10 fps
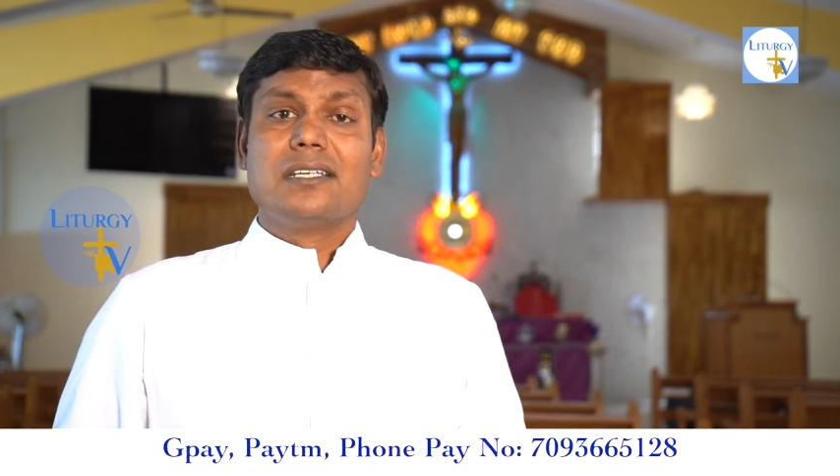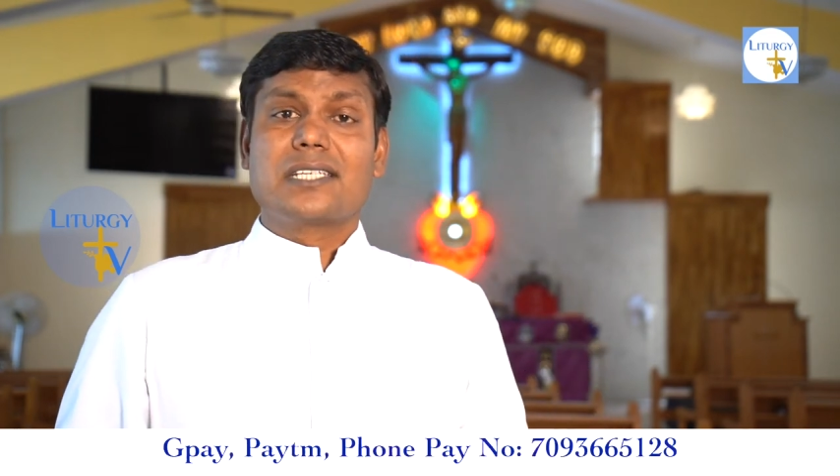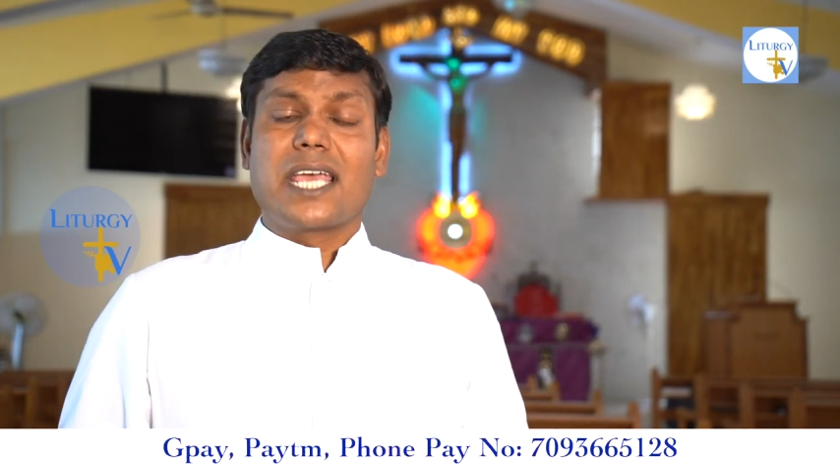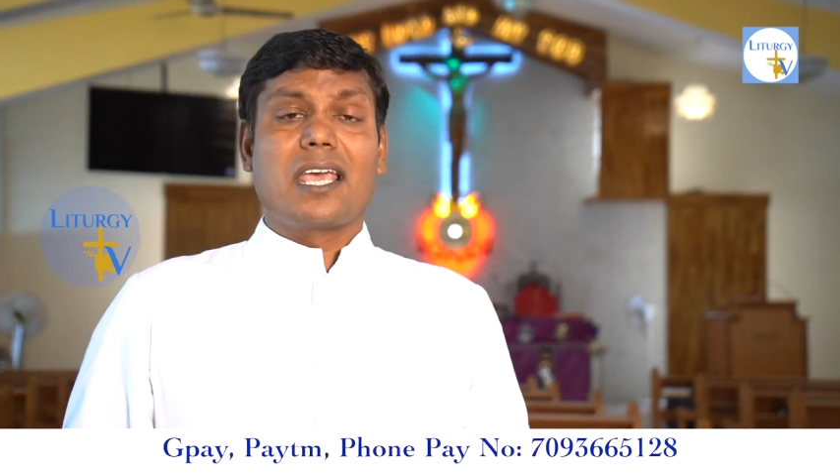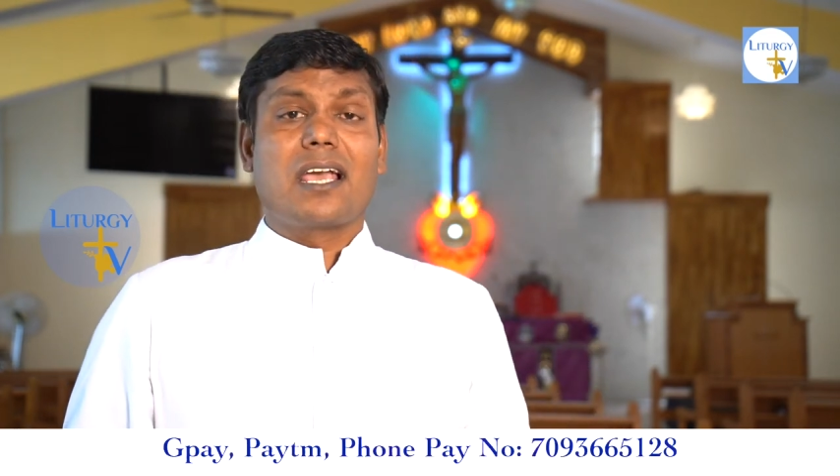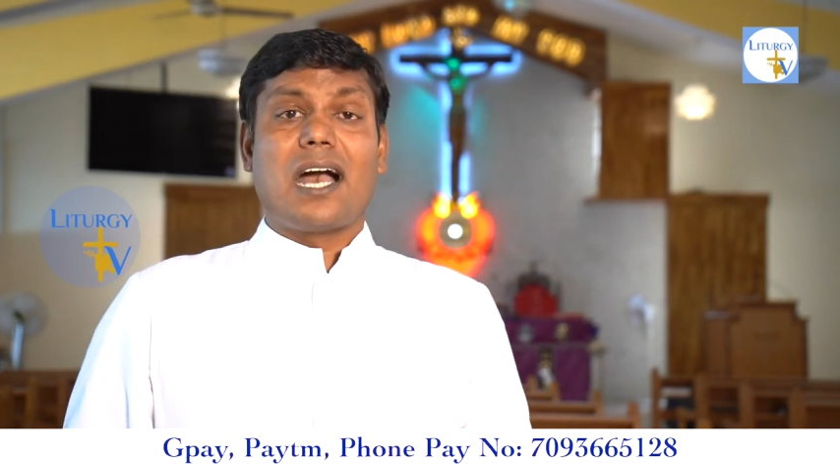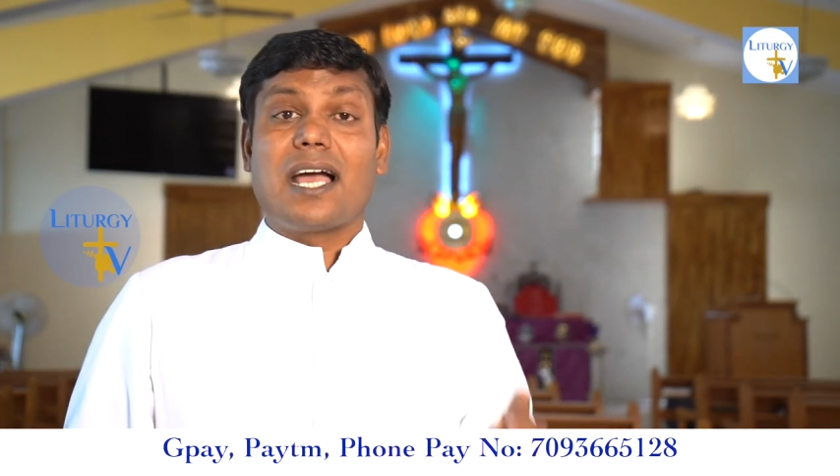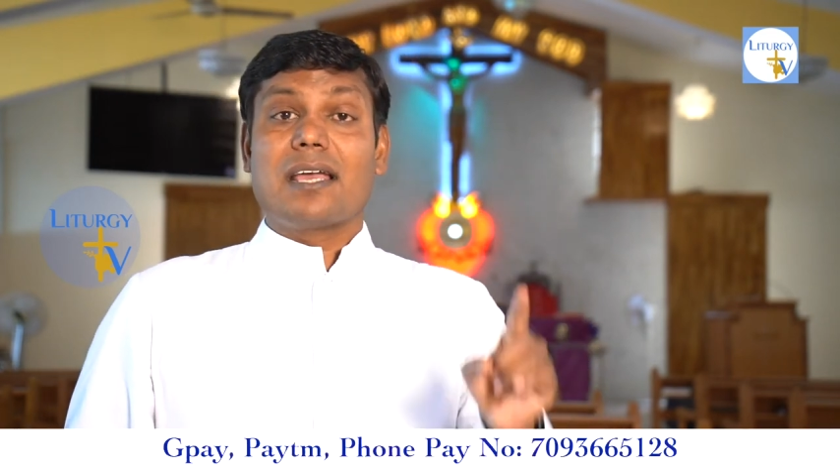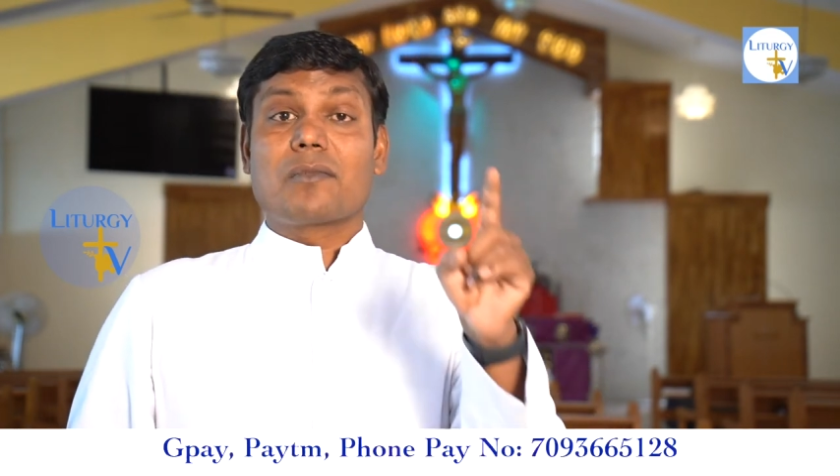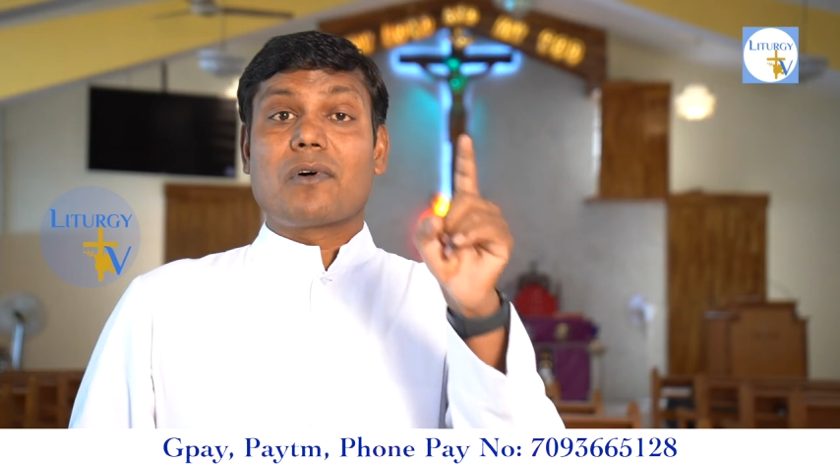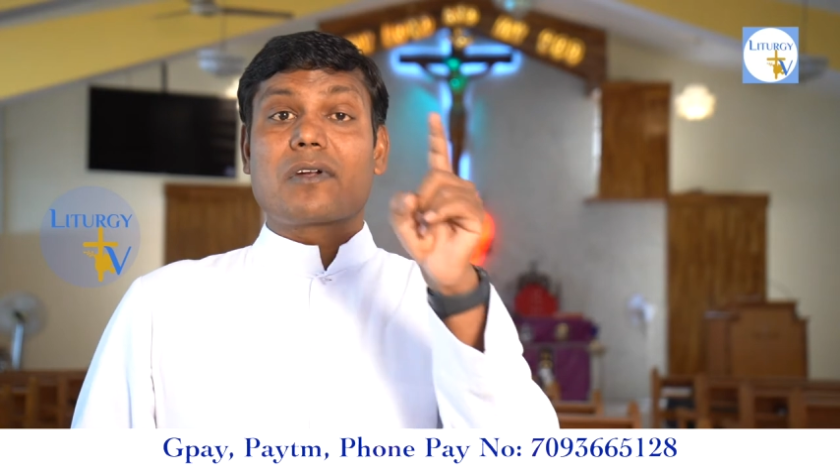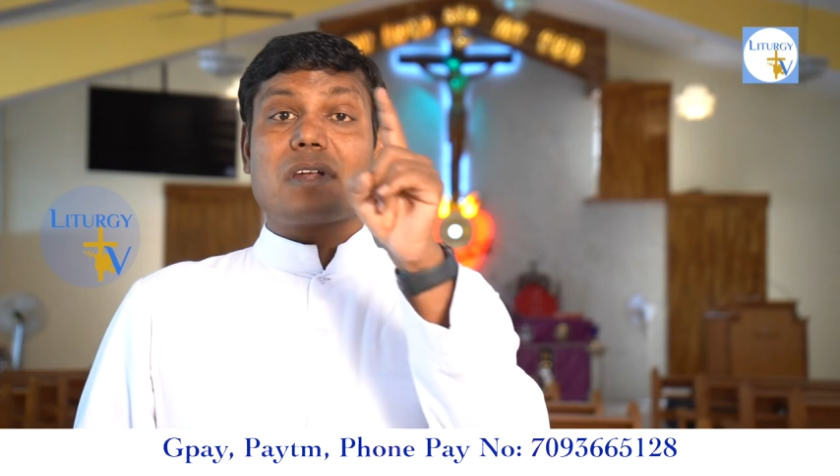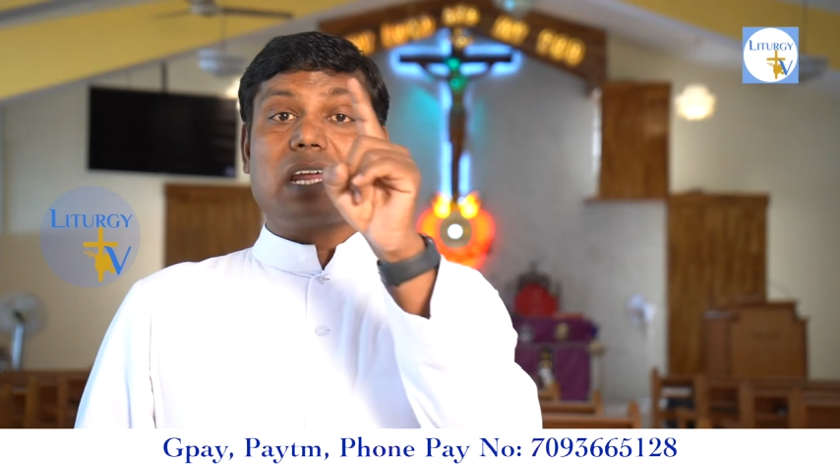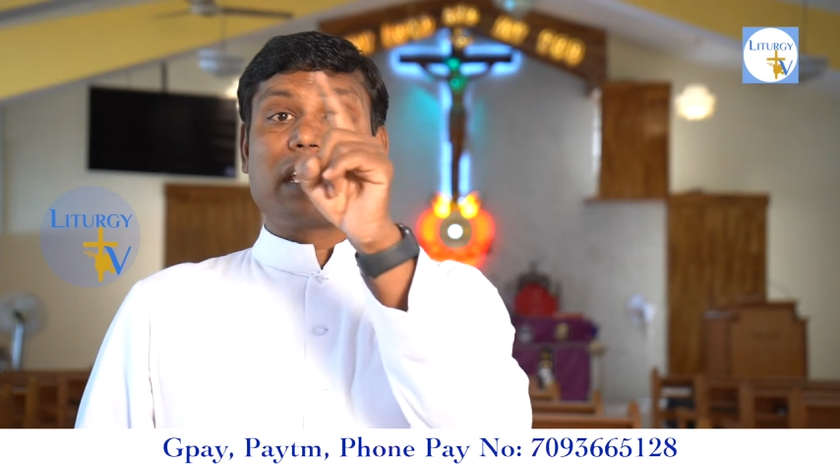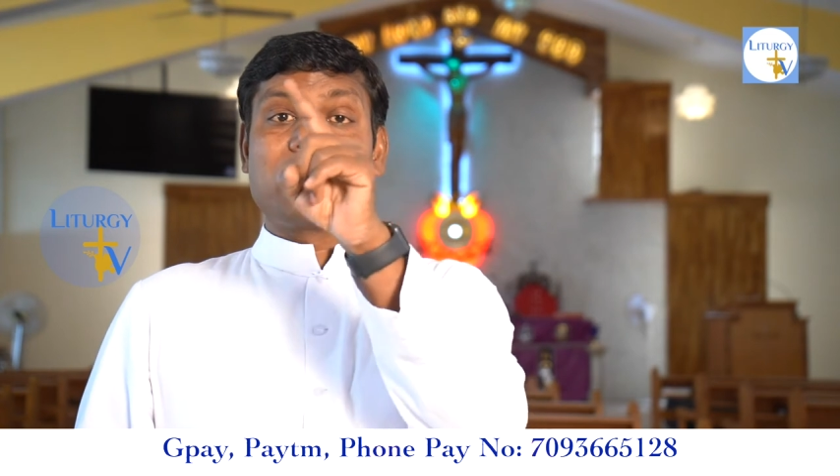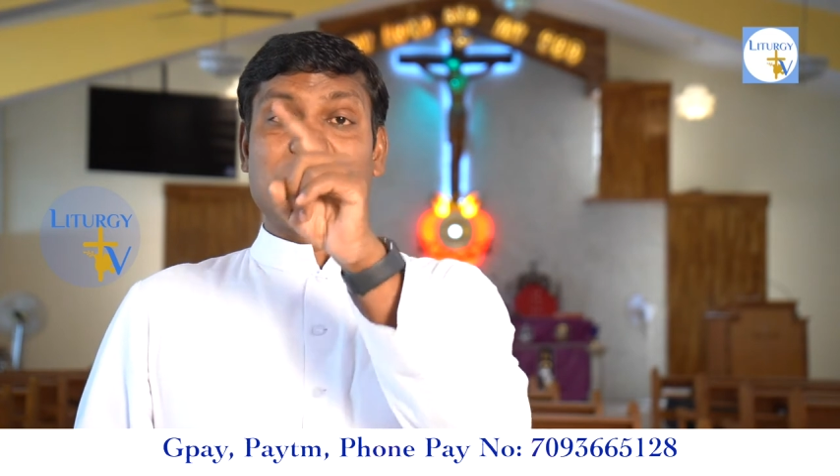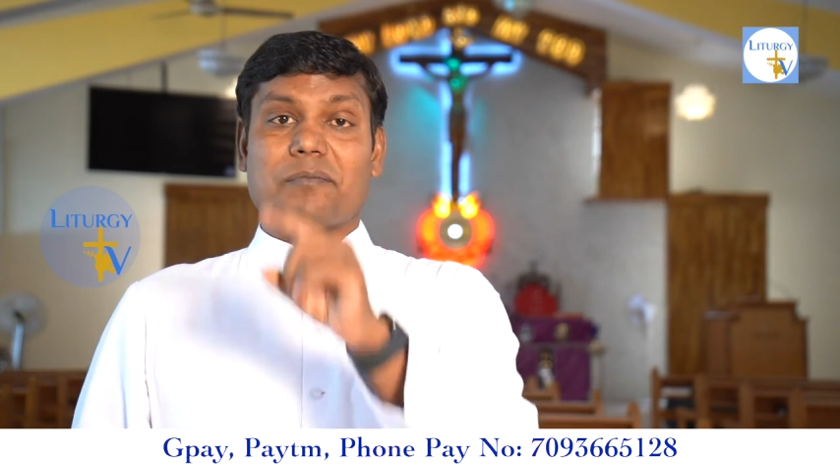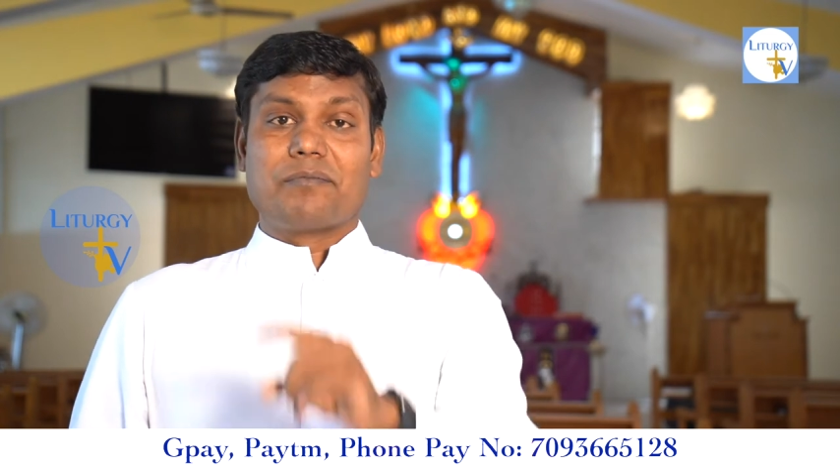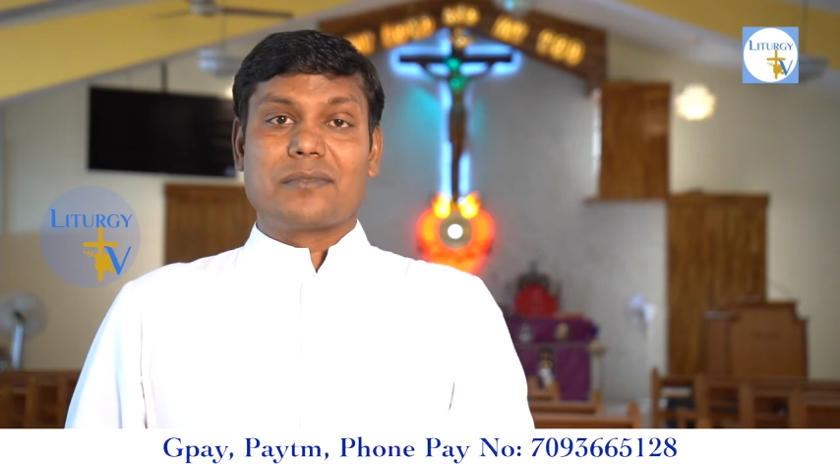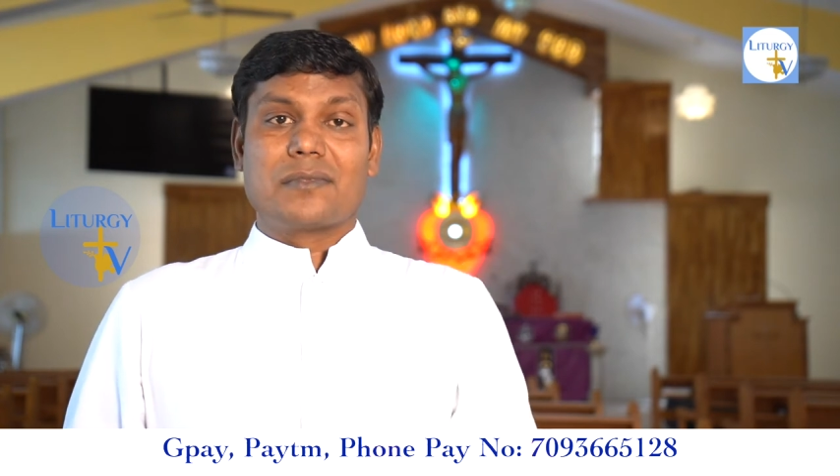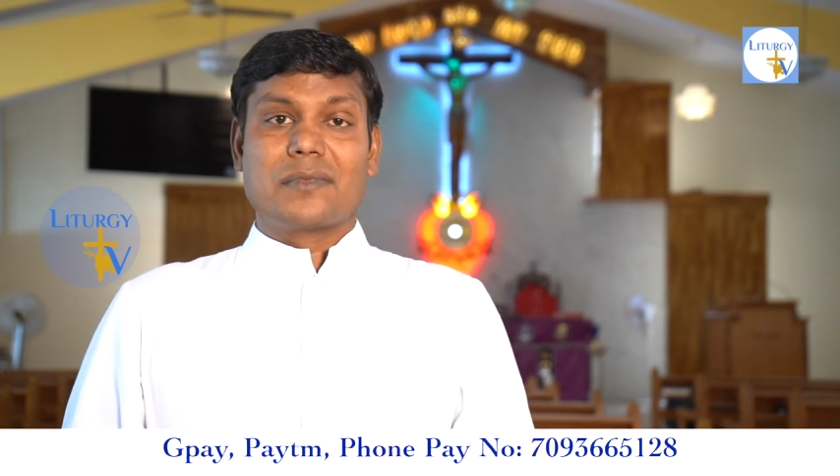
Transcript: saying, I am not like him.